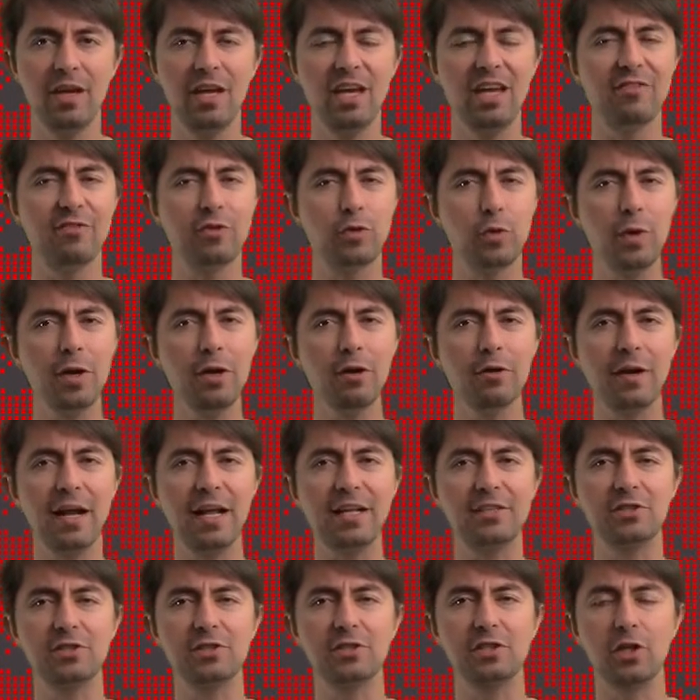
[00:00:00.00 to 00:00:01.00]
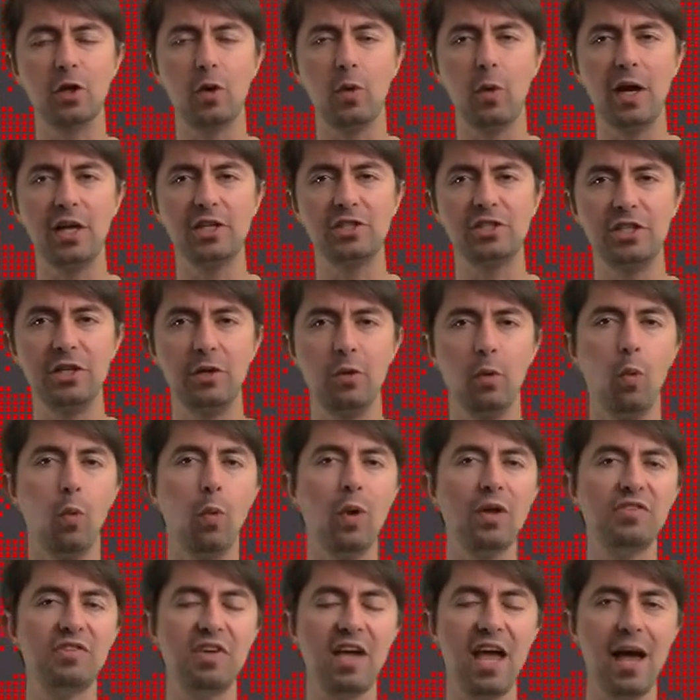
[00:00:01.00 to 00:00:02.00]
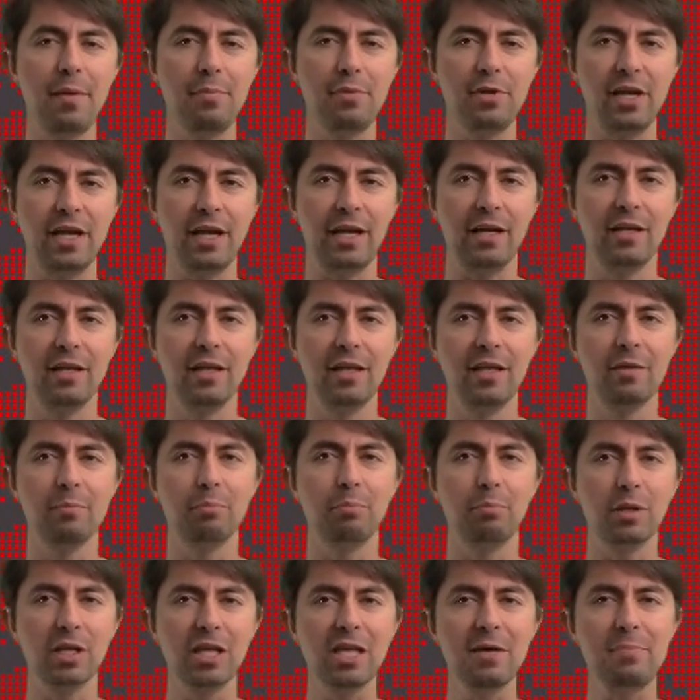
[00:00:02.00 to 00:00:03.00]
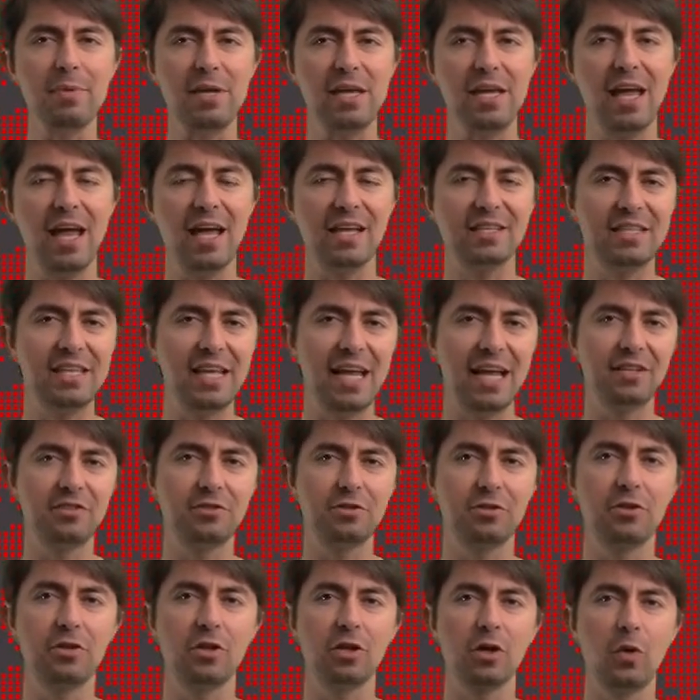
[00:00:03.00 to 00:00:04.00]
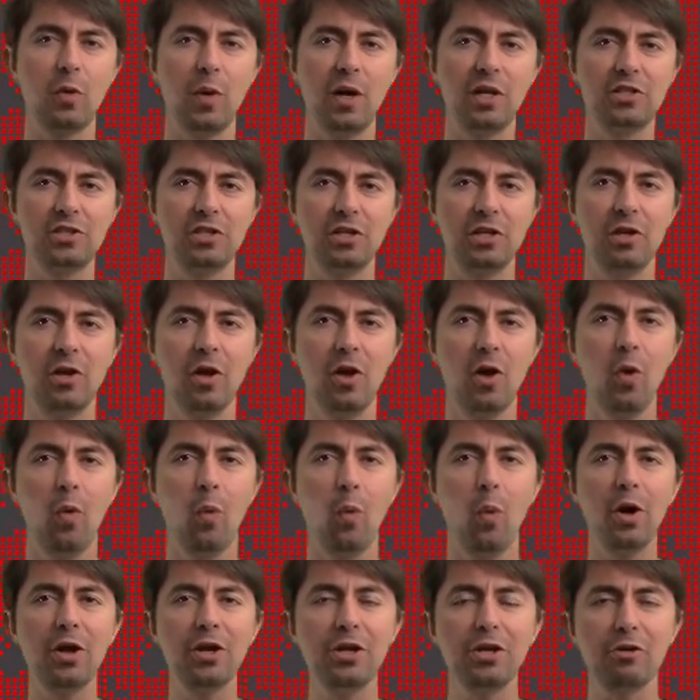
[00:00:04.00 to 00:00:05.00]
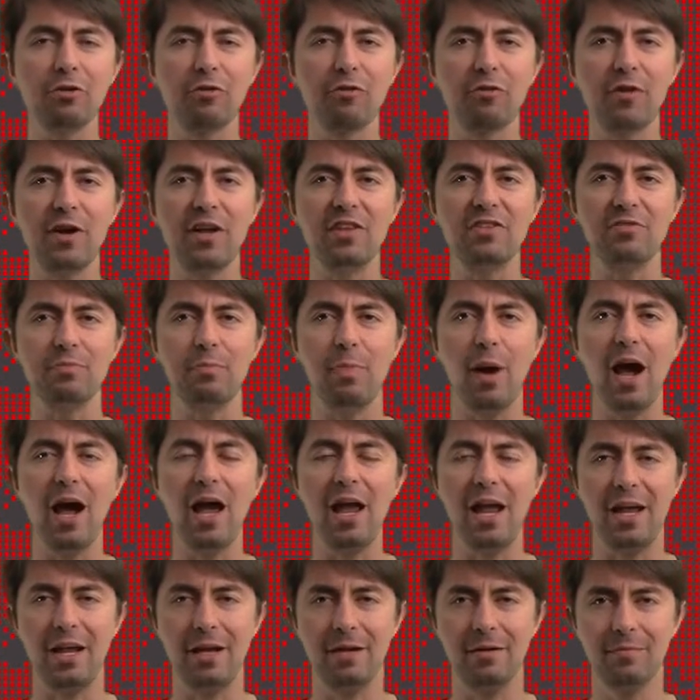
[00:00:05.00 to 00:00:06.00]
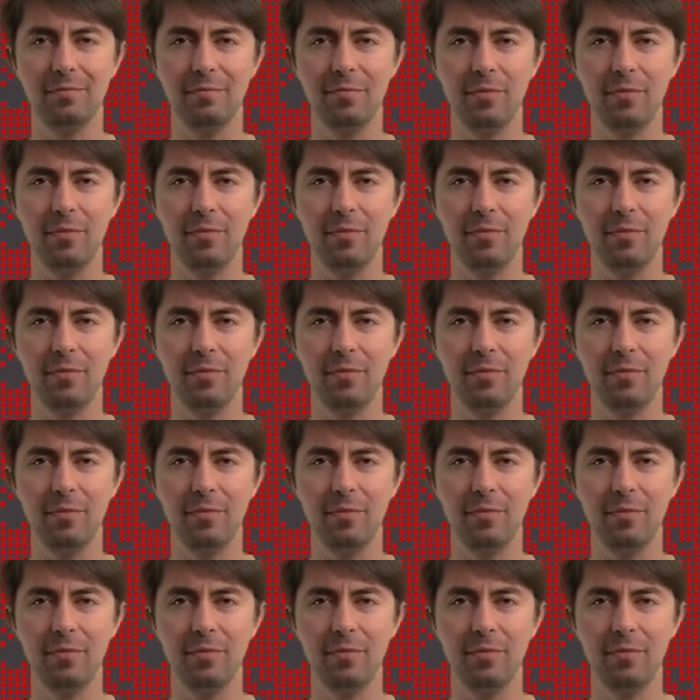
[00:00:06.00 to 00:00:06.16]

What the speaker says: If Twitter answers the question, what's happening? Blippy has the answer to the question, what are your friends buying?